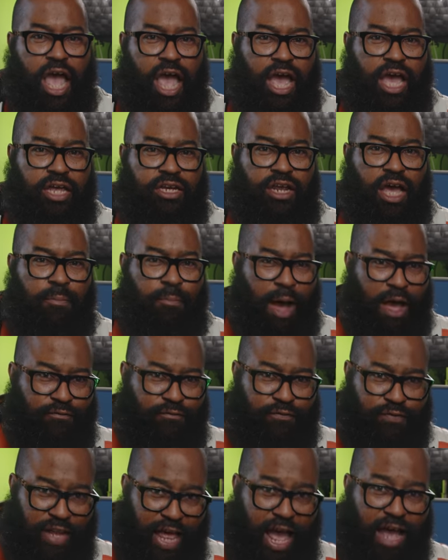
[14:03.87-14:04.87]
and my
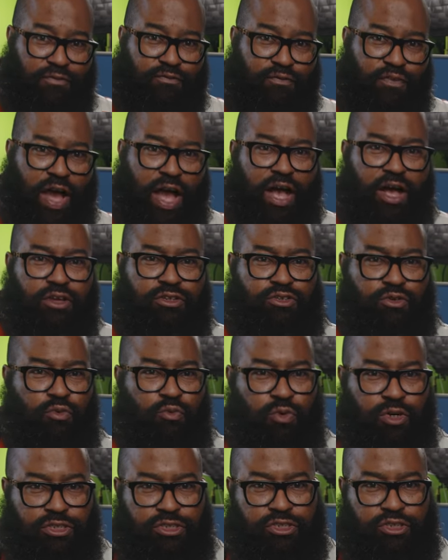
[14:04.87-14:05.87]
FLAC files
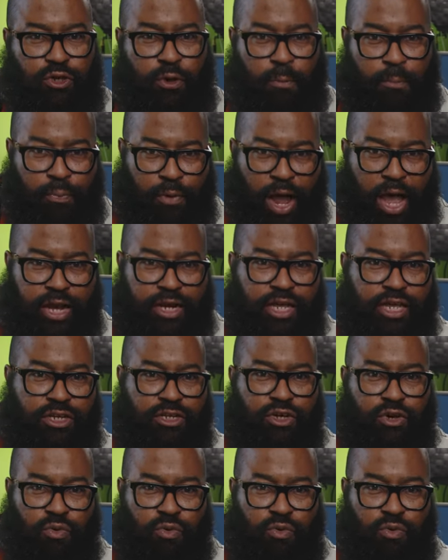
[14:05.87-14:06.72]
were still bright and